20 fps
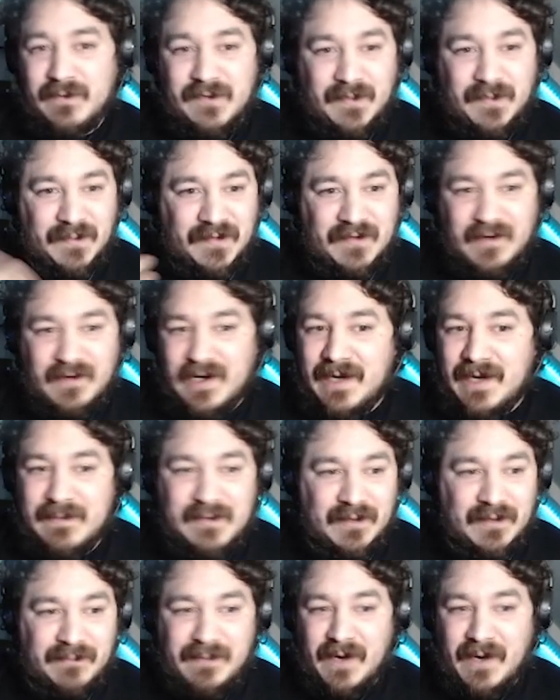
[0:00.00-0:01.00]

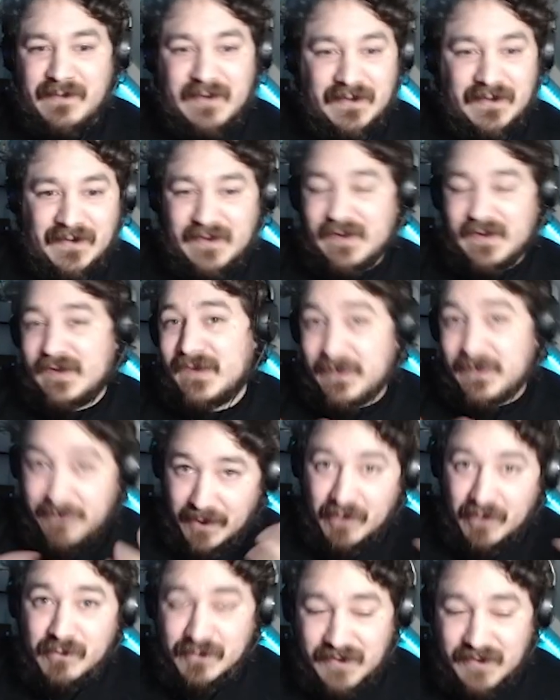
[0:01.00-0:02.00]
subscribed on both these things. The
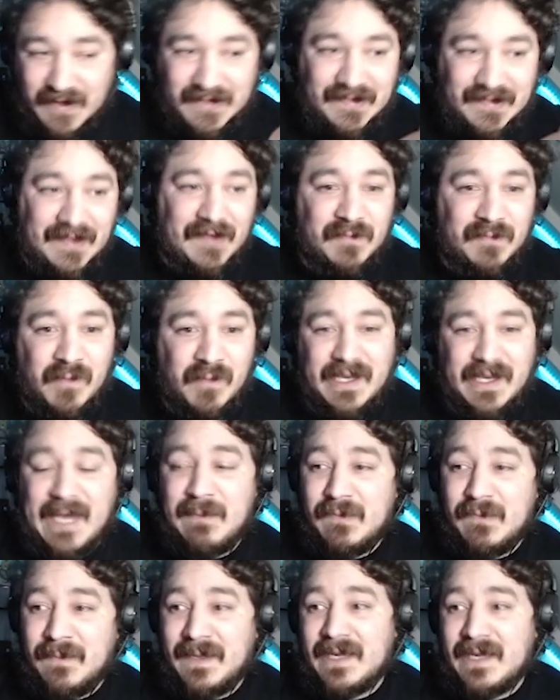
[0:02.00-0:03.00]
support, I said, is what
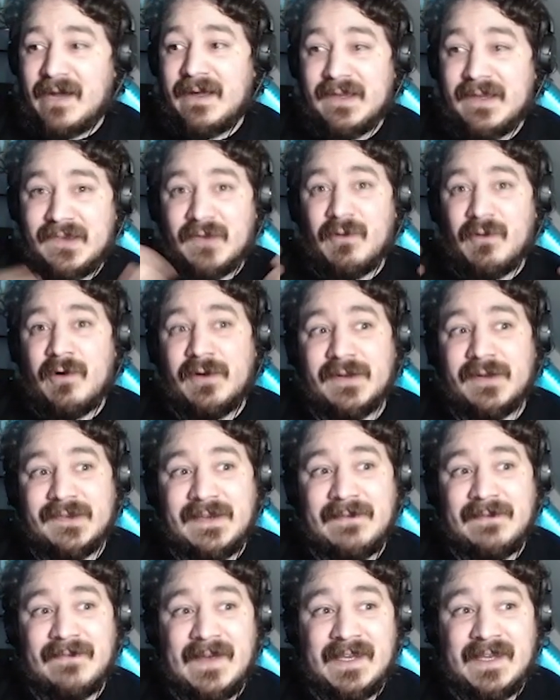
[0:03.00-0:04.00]
keeps me going. So
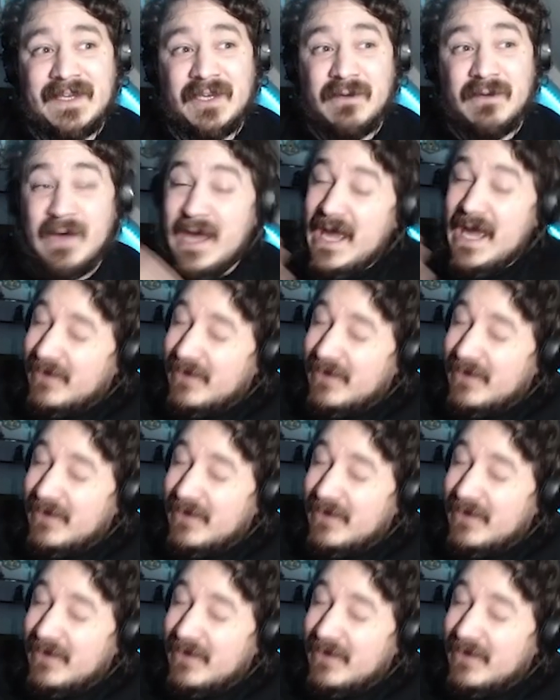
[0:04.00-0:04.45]
honestly, thank you.